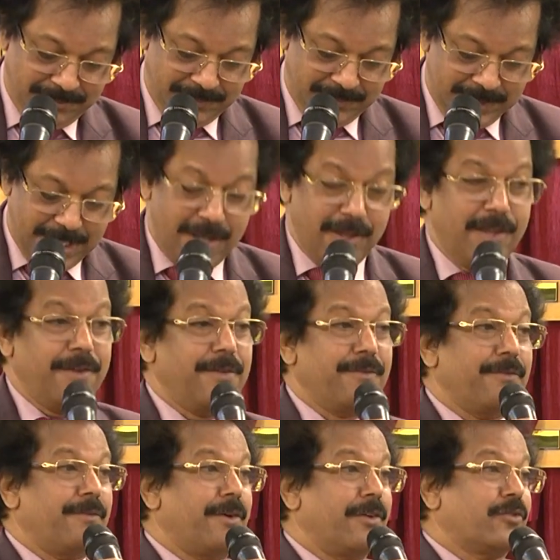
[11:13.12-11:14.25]
He
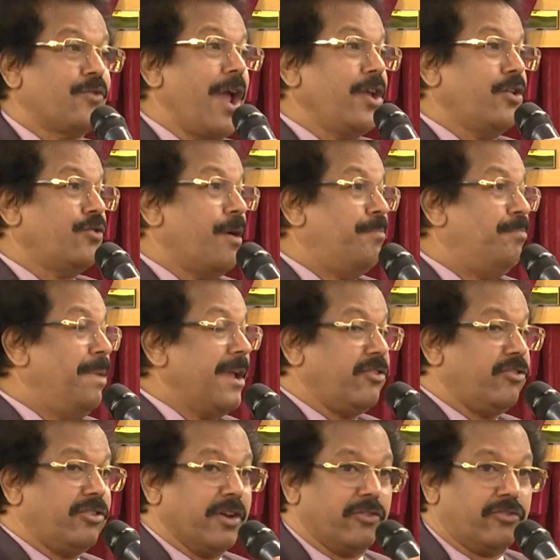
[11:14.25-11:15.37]
was going to a big
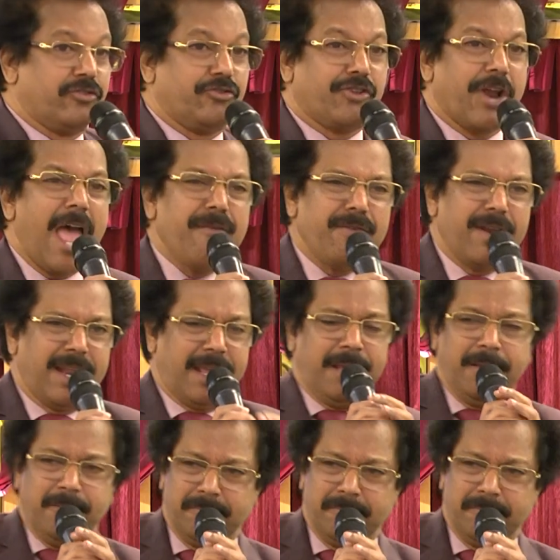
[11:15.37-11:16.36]
church, traveling,